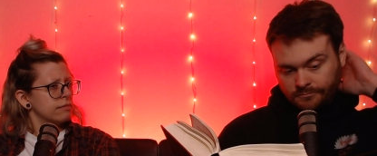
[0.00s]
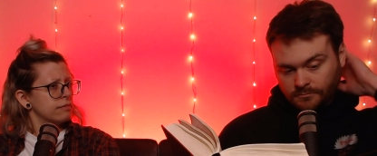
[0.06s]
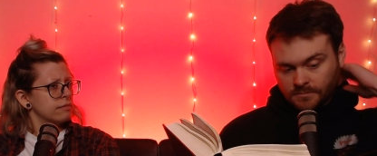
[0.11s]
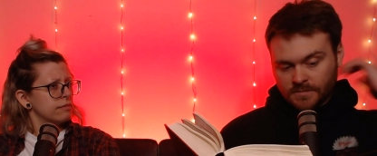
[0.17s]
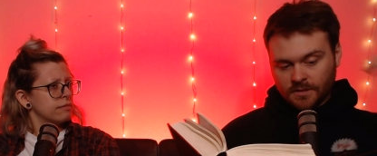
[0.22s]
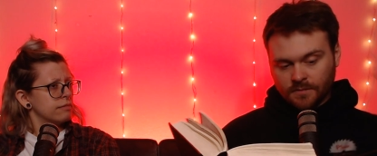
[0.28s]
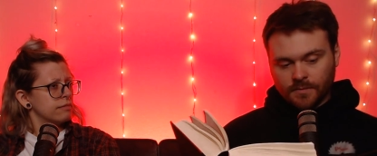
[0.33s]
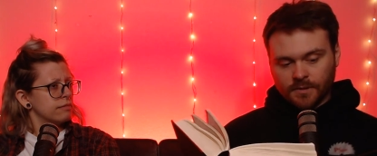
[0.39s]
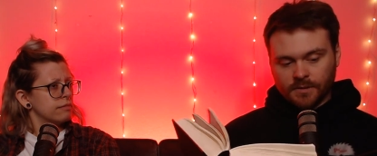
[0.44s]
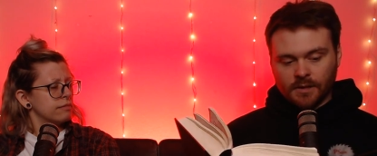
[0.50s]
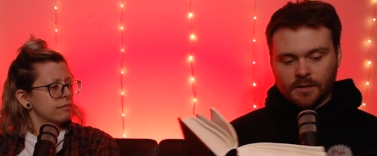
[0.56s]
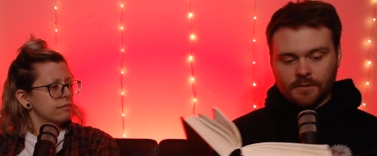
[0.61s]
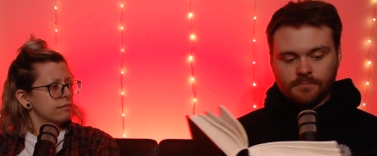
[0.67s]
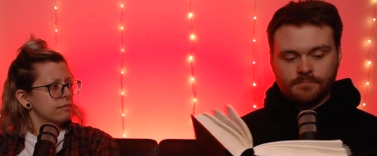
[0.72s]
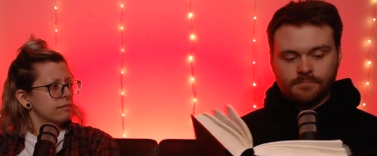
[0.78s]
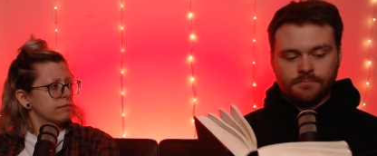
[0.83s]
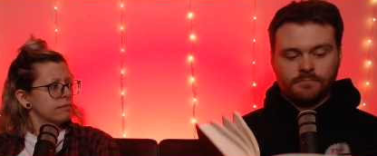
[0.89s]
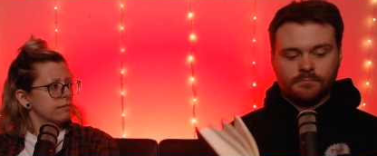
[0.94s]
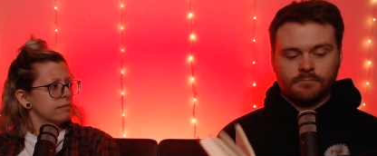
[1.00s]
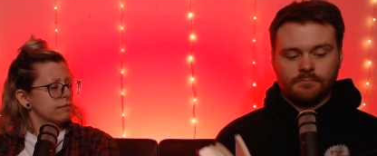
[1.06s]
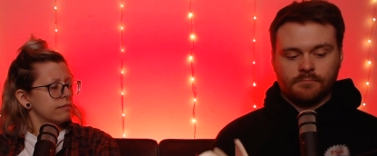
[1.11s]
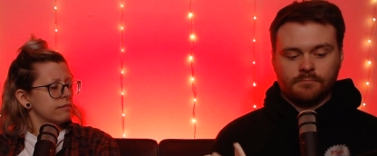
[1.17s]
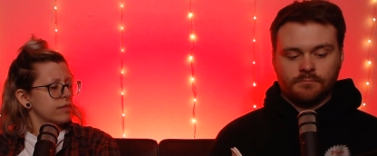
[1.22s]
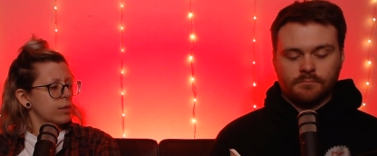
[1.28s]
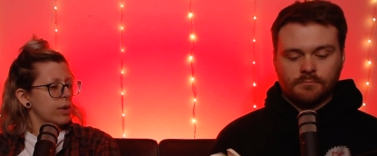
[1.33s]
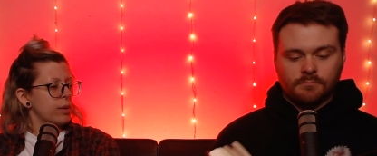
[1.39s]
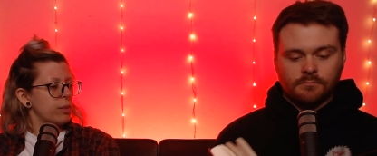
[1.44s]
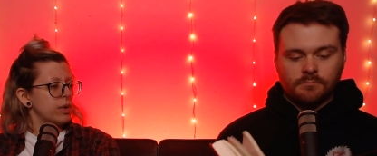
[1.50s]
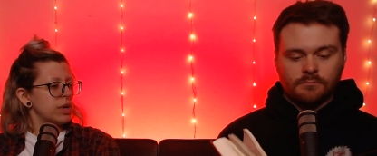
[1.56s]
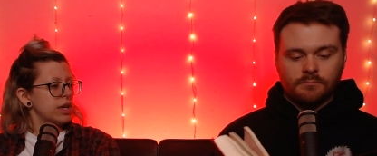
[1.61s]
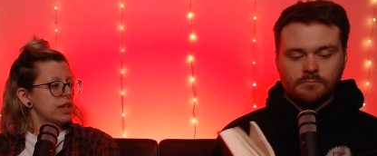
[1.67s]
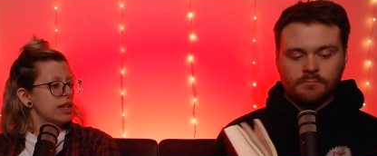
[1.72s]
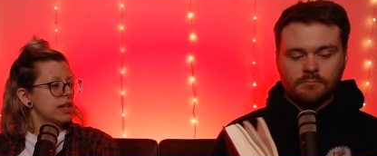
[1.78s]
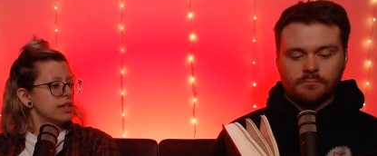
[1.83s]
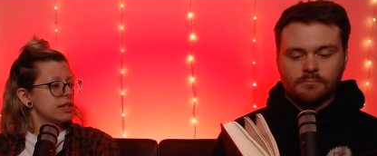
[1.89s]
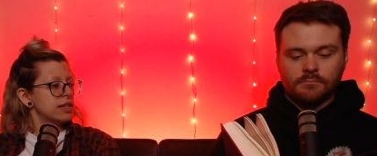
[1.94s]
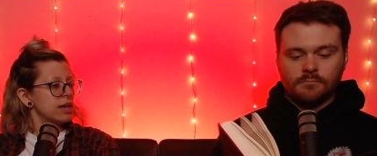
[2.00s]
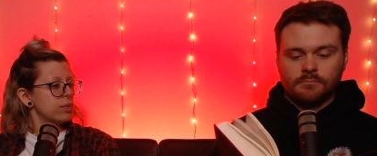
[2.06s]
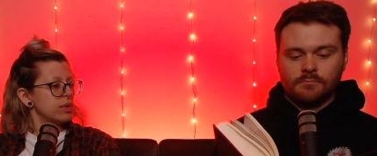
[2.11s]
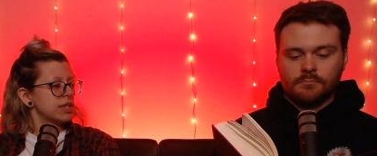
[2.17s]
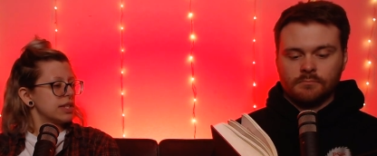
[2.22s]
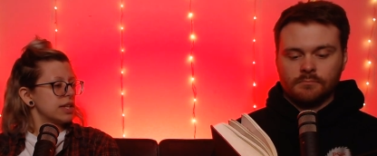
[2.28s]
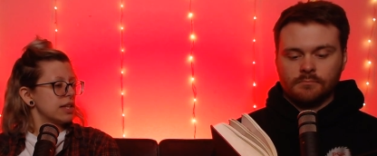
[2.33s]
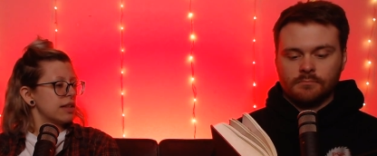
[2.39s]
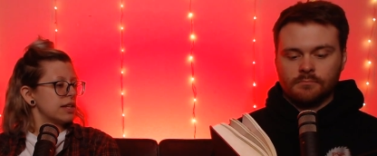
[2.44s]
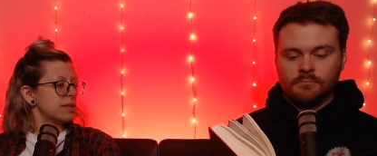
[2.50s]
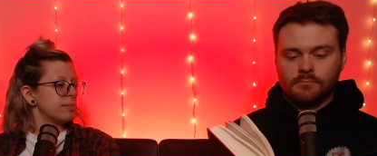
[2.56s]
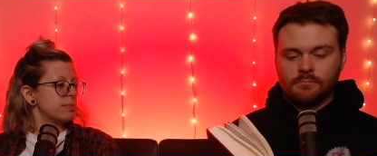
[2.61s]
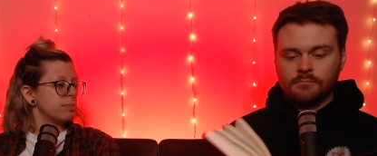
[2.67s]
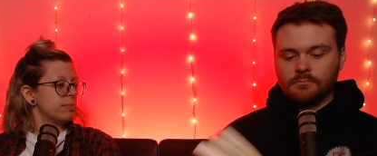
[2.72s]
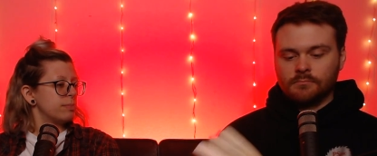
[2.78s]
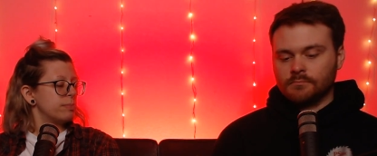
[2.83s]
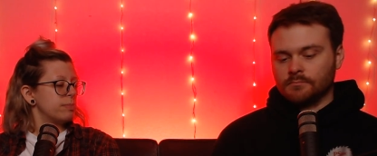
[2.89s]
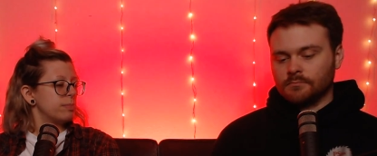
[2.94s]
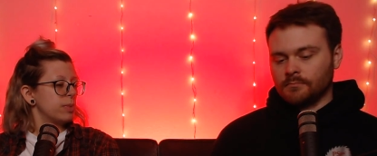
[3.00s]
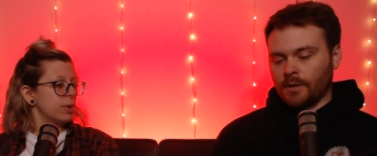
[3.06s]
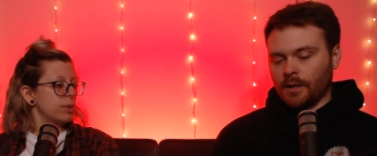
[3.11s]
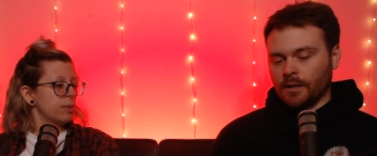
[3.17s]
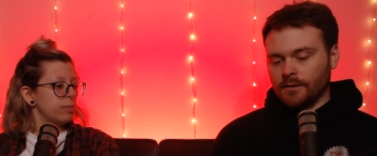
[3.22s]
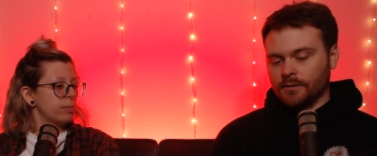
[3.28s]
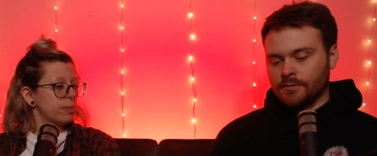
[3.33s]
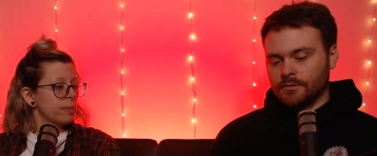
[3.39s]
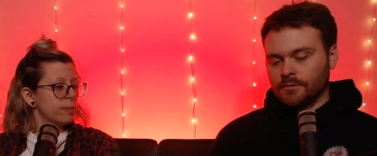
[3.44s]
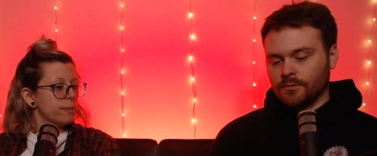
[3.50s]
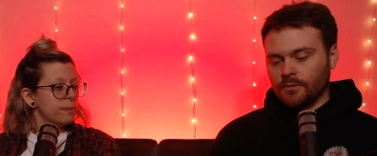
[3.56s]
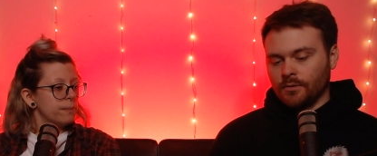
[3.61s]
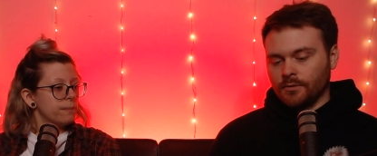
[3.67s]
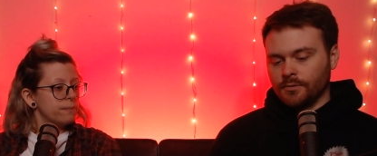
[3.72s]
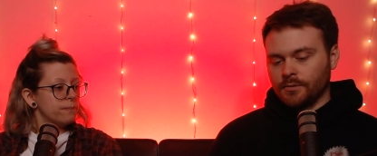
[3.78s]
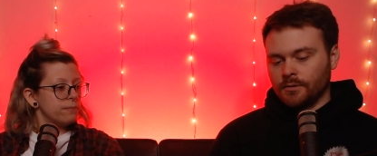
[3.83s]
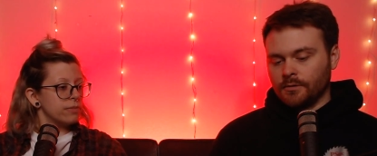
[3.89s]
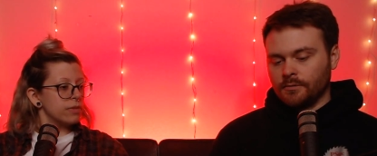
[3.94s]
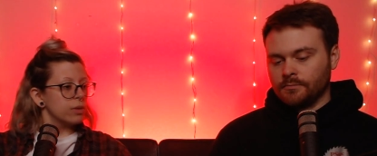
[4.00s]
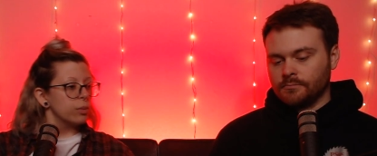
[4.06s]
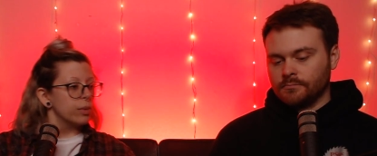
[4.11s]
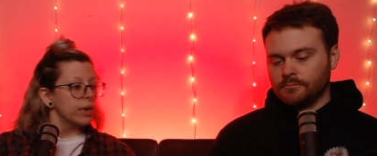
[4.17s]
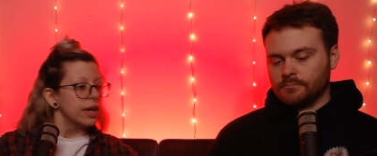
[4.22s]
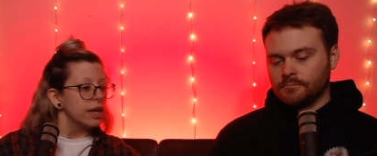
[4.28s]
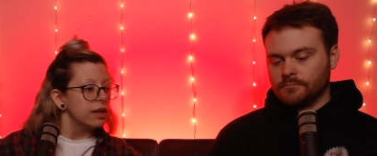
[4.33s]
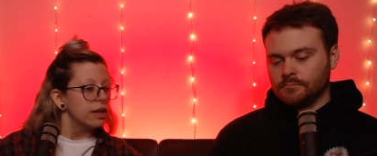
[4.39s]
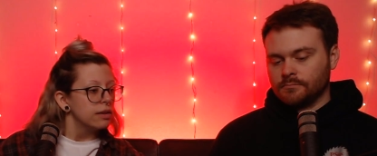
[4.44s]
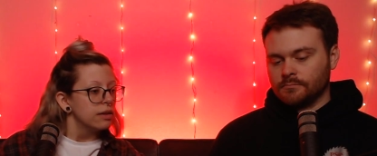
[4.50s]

Speaker 1: Something like that.
Speaker 2: Wait, what did they say? What's that last?
Speaker 1: Balin Du Weldenvarden.
Speaker 2: Wait.